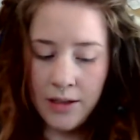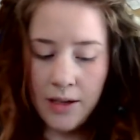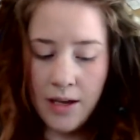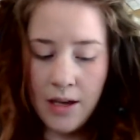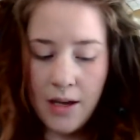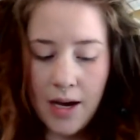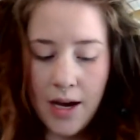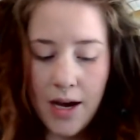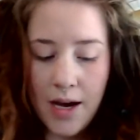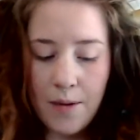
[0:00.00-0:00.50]

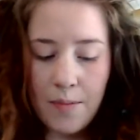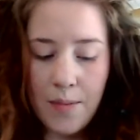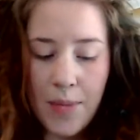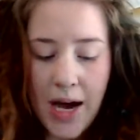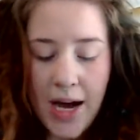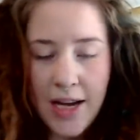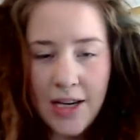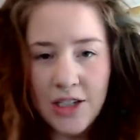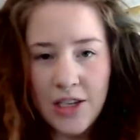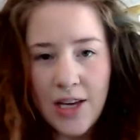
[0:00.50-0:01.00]

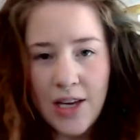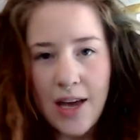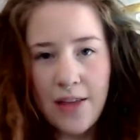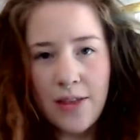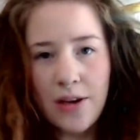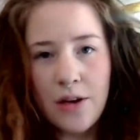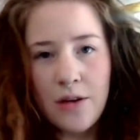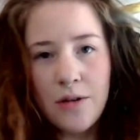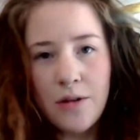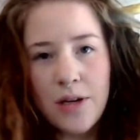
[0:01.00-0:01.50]
I actually had
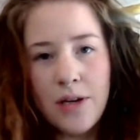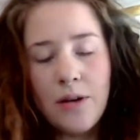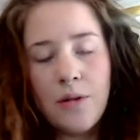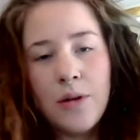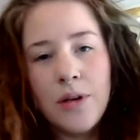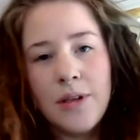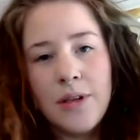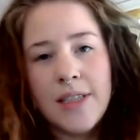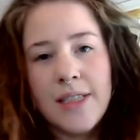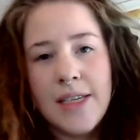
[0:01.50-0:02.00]
the coconut
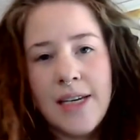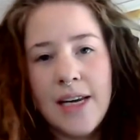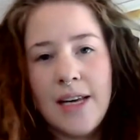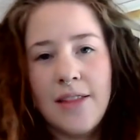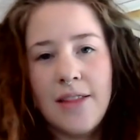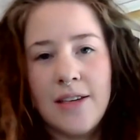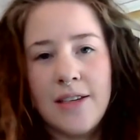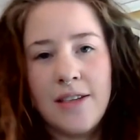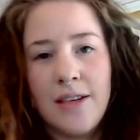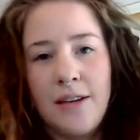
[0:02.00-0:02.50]
oil sitting in
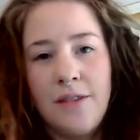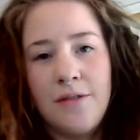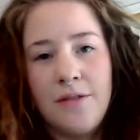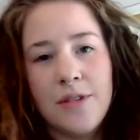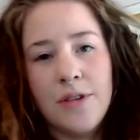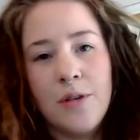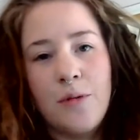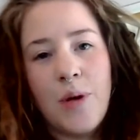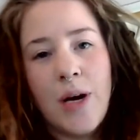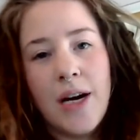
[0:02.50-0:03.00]
the sun for
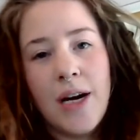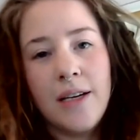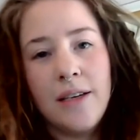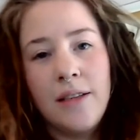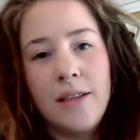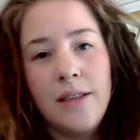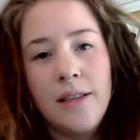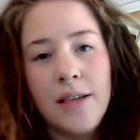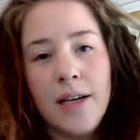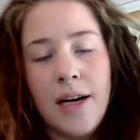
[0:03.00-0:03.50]
a
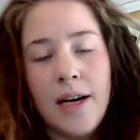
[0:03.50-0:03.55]
while.